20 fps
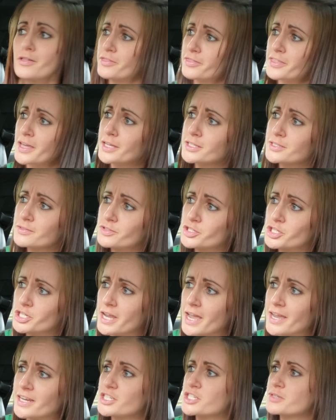things have
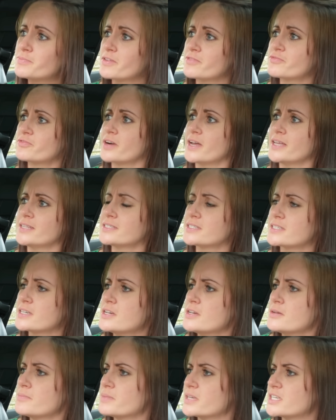changed, my friends,
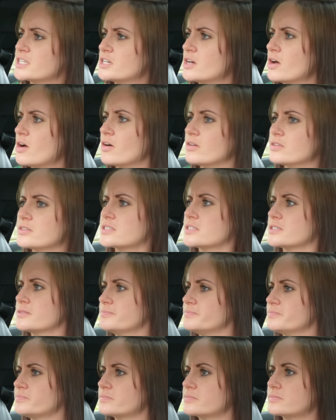because
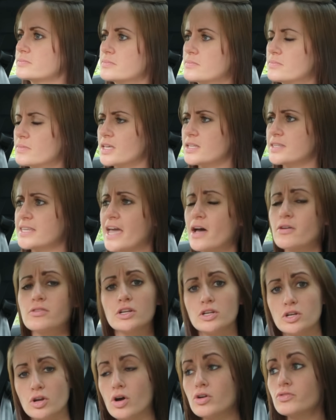now
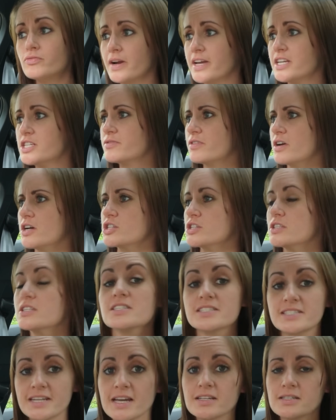the long range version,
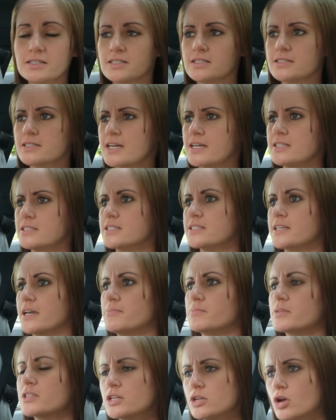the standard has stayed the
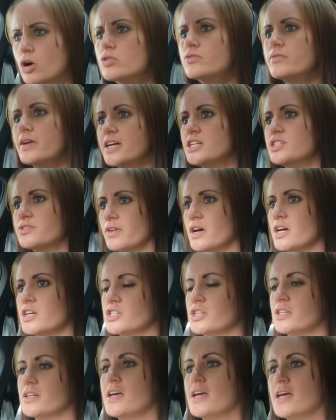same, but the long range
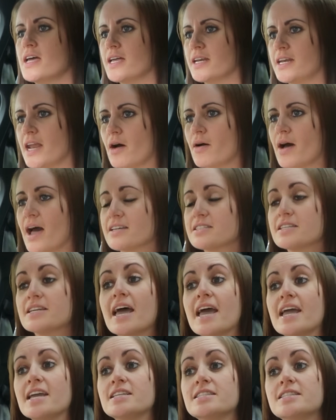version now has an
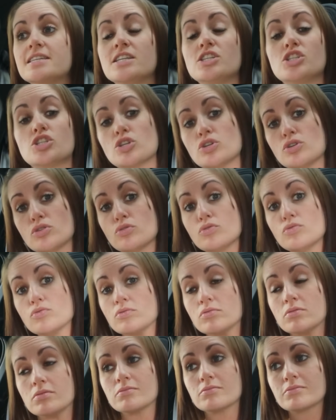
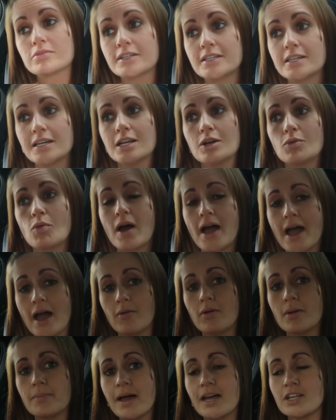82 kilowatt
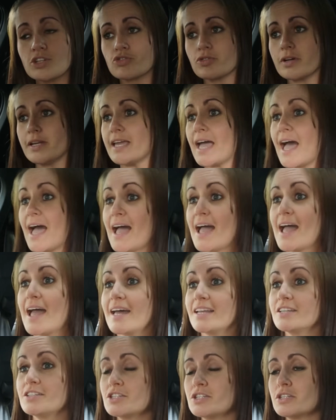hour battery
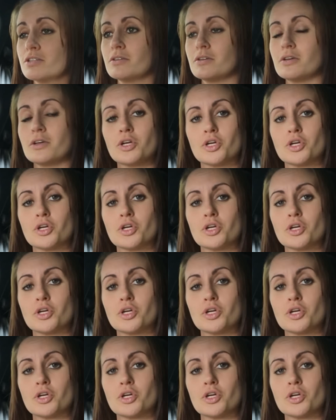and